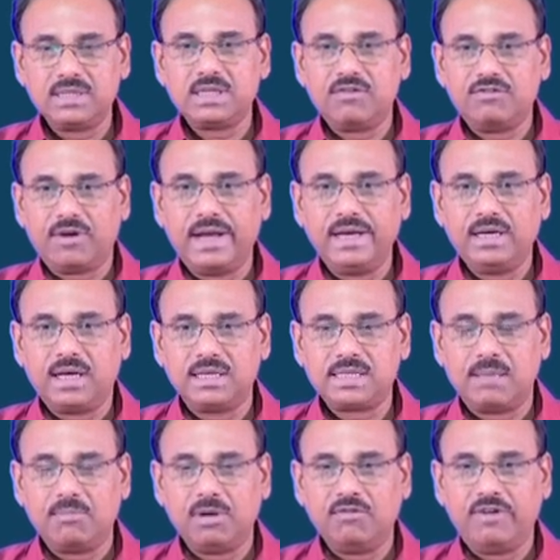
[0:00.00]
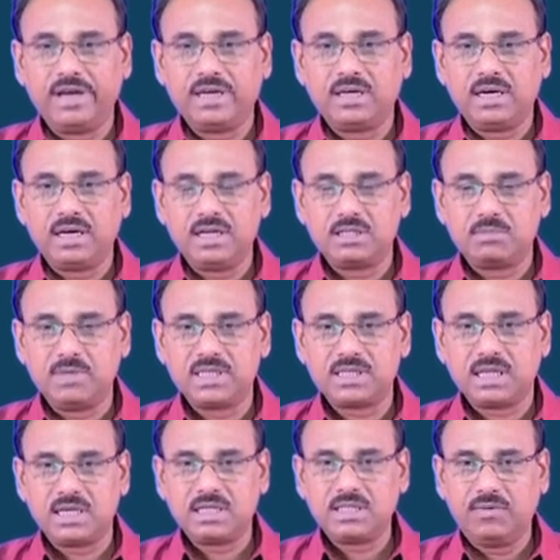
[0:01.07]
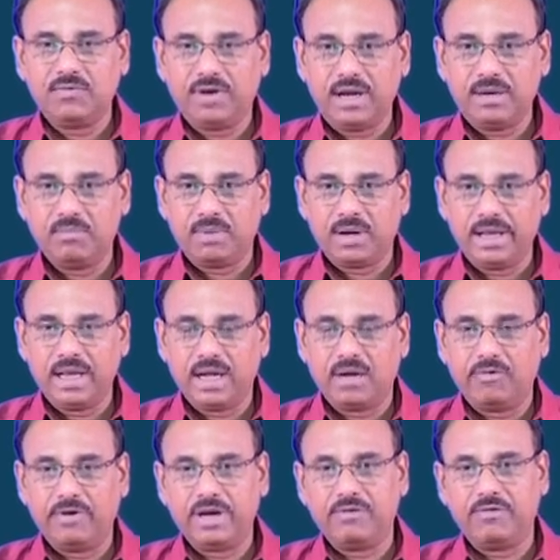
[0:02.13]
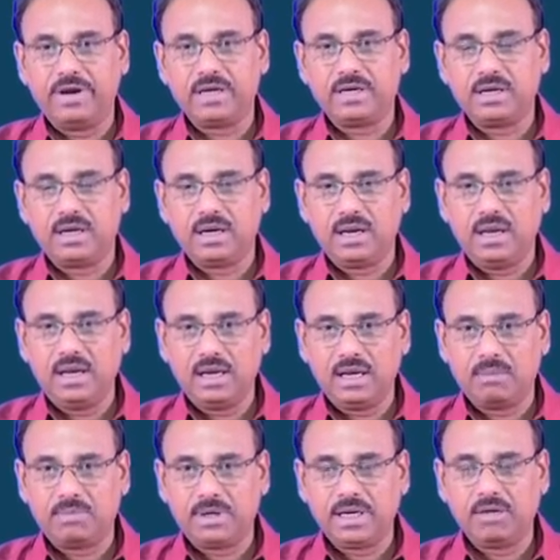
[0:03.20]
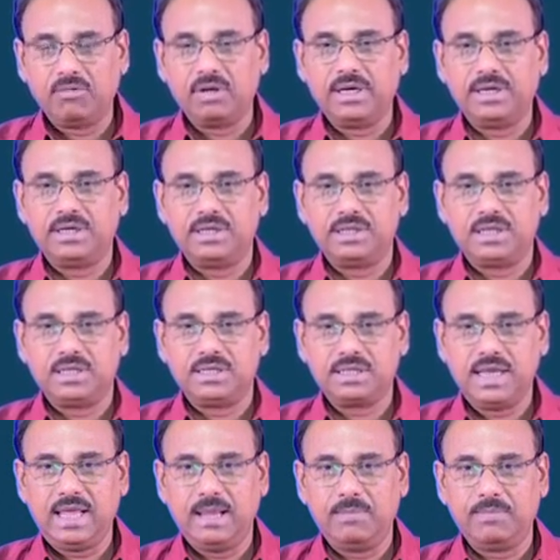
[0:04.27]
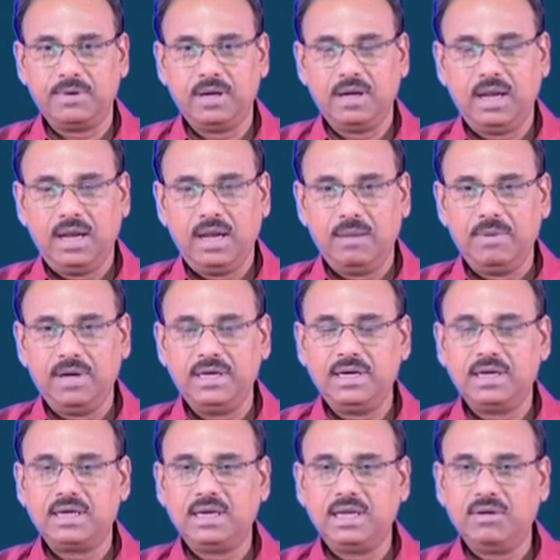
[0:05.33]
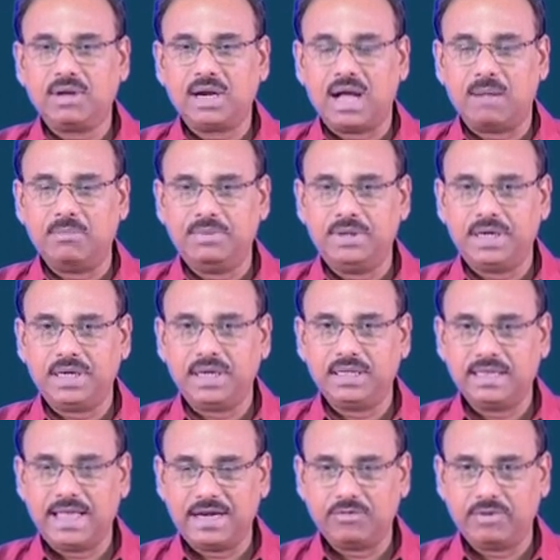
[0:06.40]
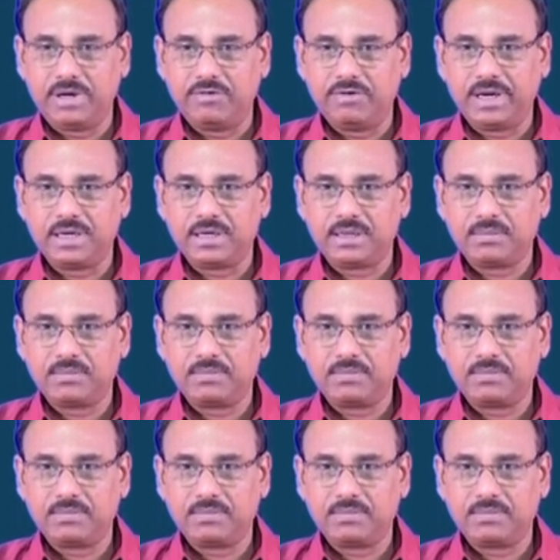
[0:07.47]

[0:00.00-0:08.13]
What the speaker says: I find a sample vector is misclassified by a weight vector in a particular iteration step, immediately you are updating that weight vector.